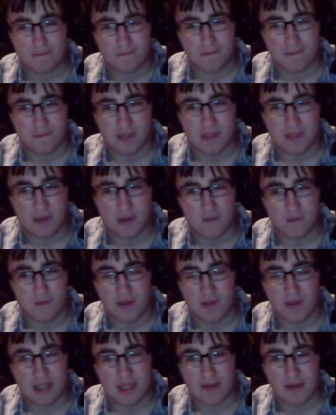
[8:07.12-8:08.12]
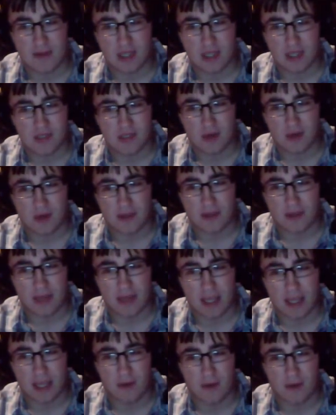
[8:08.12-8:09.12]
so first off, I just want to
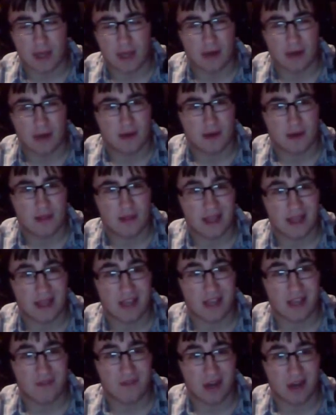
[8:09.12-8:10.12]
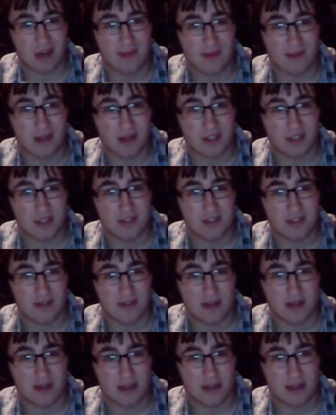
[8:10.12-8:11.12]
thank you again. Thank you very much.
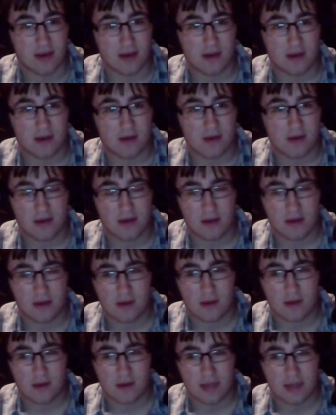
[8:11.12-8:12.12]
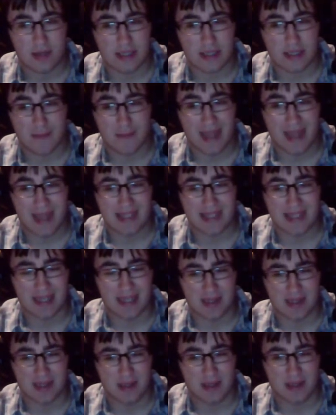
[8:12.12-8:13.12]
It it's
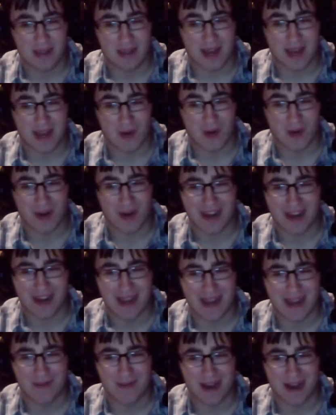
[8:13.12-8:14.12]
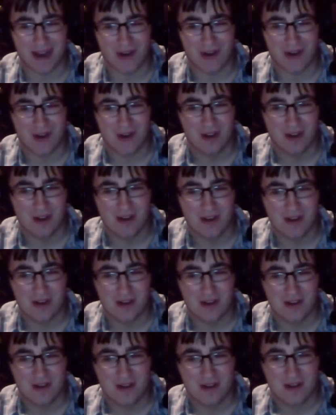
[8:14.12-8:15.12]
amazing to think where I am now.
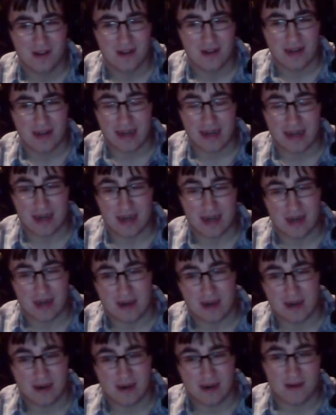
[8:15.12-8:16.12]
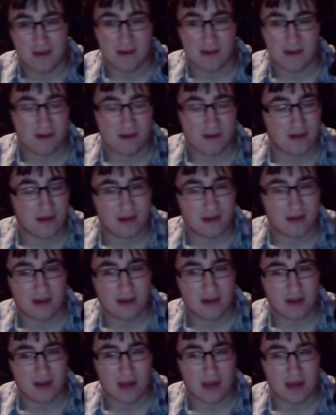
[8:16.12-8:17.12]
And
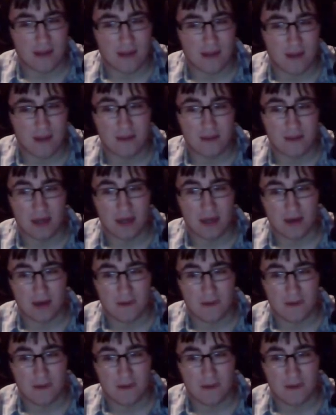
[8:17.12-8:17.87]
I'm I mean